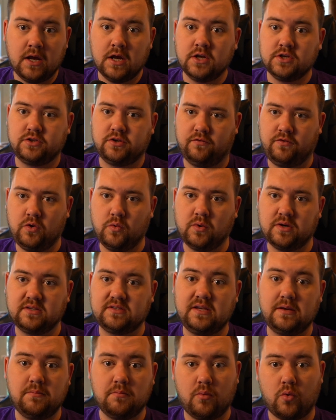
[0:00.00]
So if you want to
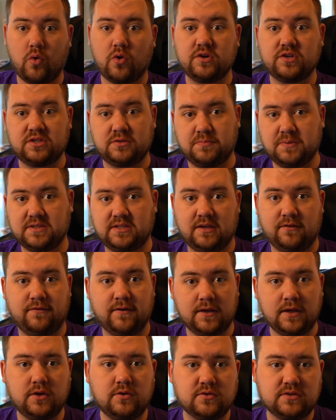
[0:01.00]
see more
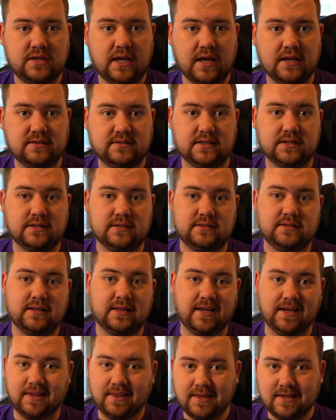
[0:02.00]
specific use cases
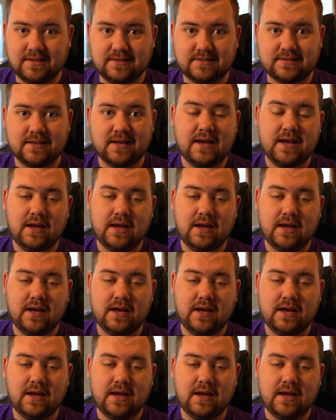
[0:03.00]
like this,